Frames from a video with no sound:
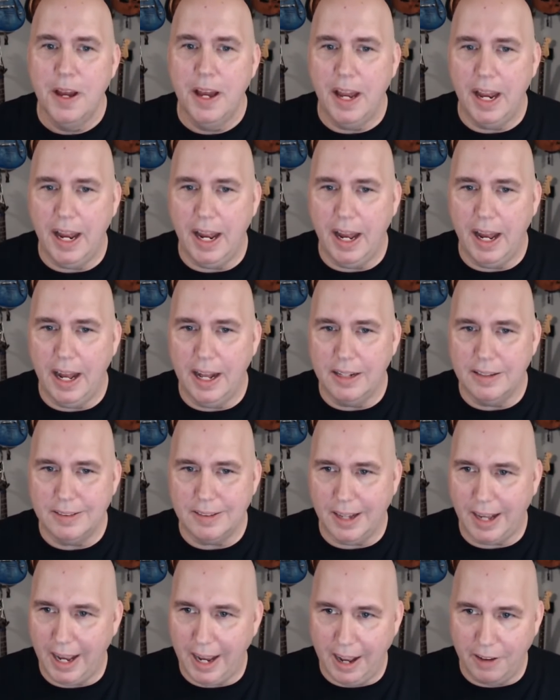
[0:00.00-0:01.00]
And
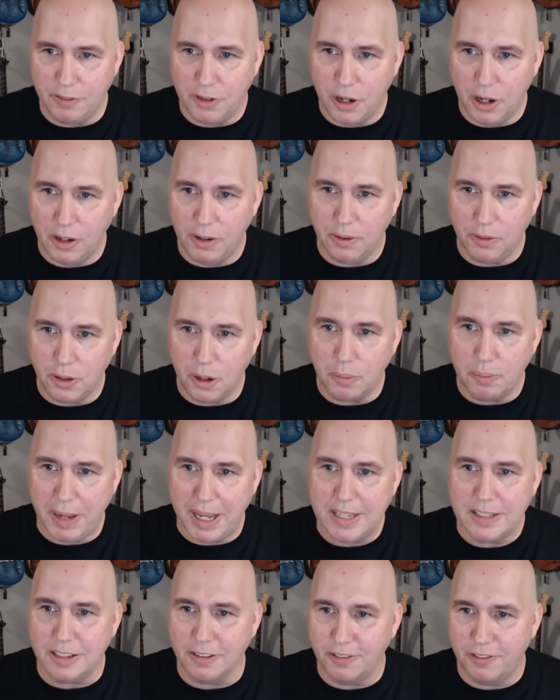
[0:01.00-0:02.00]
I have no no
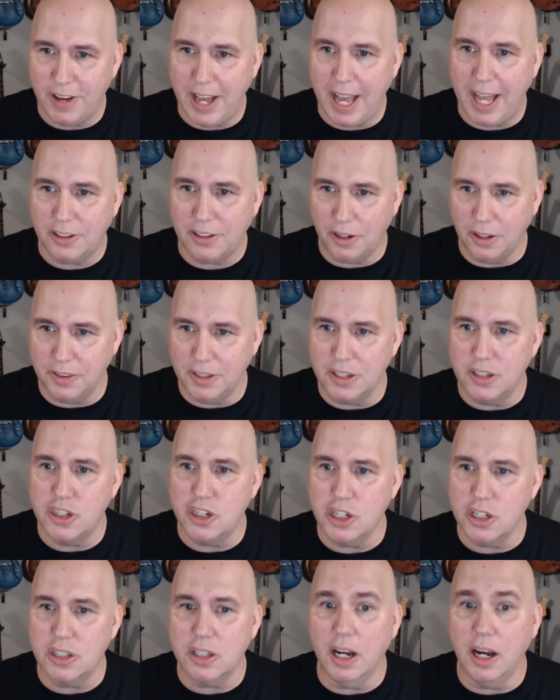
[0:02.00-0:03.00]
base of fact on this,
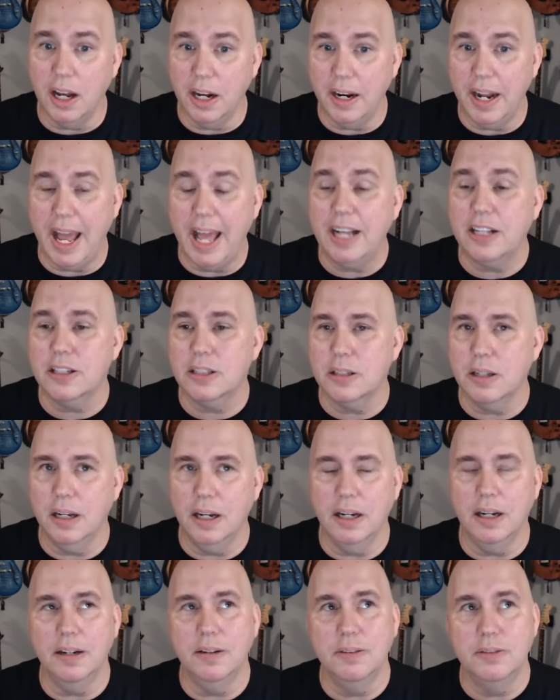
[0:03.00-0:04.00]
just an ex,
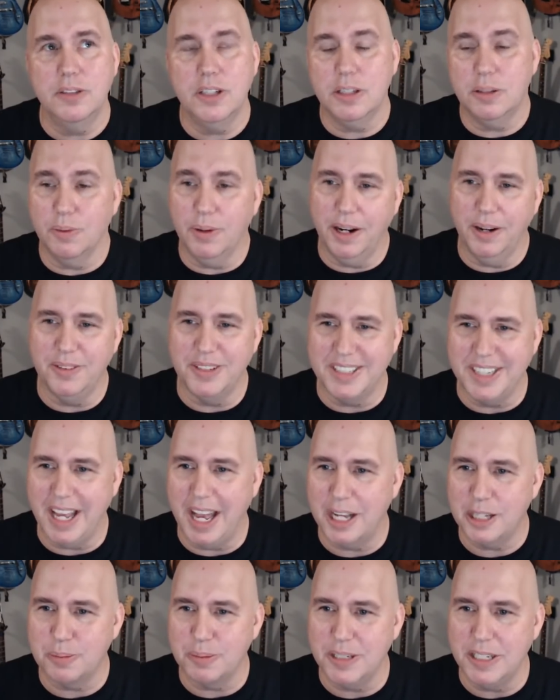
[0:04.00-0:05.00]
uh, just want to say
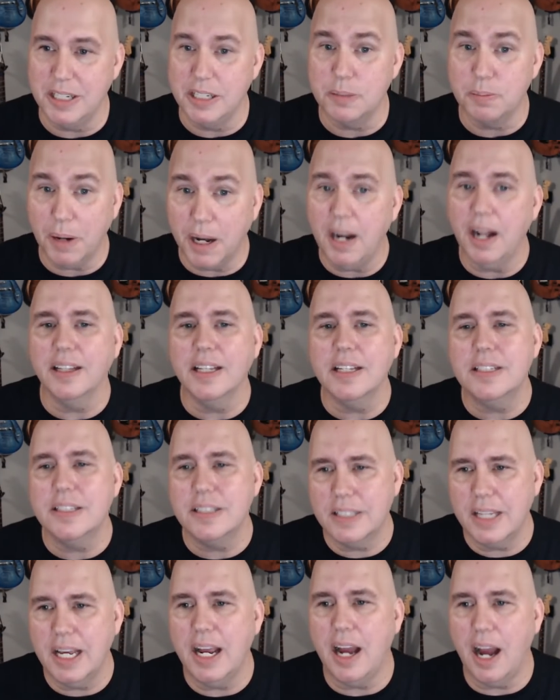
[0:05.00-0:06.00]
expertise, but let's
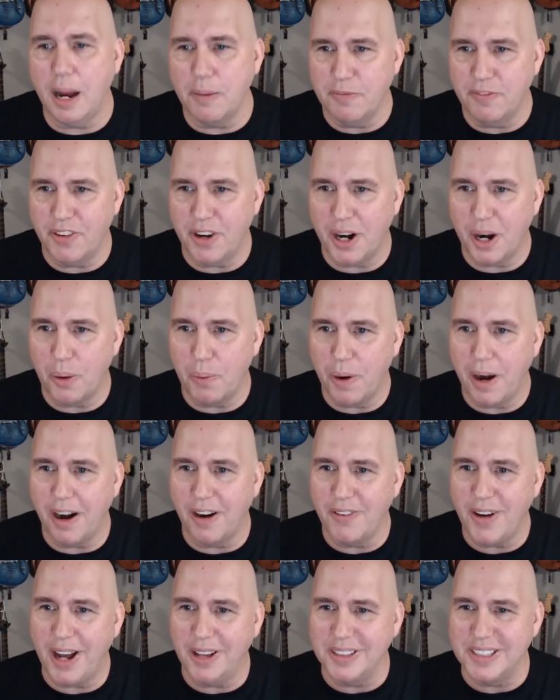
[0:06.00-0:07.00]
just say I'm very aware
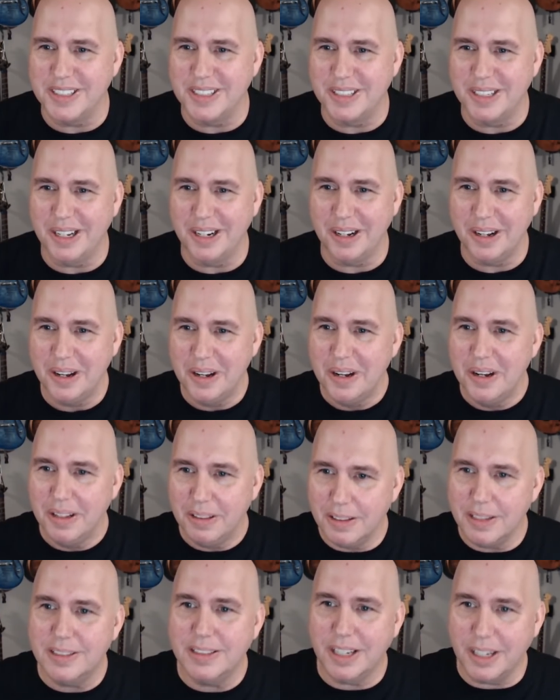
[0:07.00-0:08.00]
of how this is gonna,
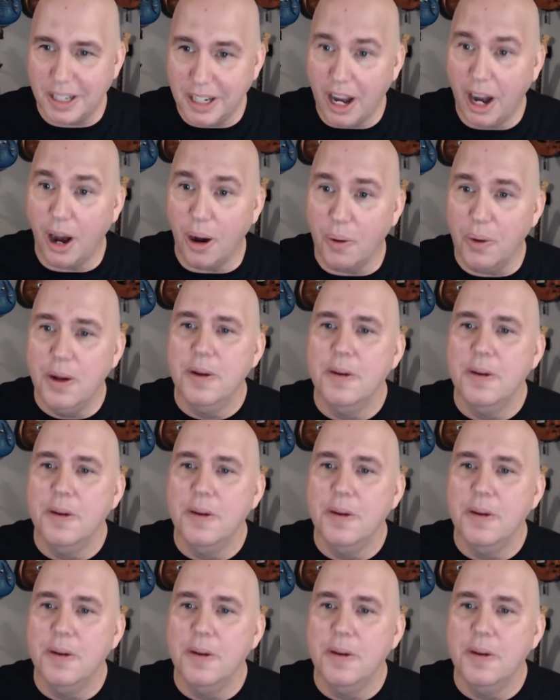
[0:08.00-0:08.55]
this could go.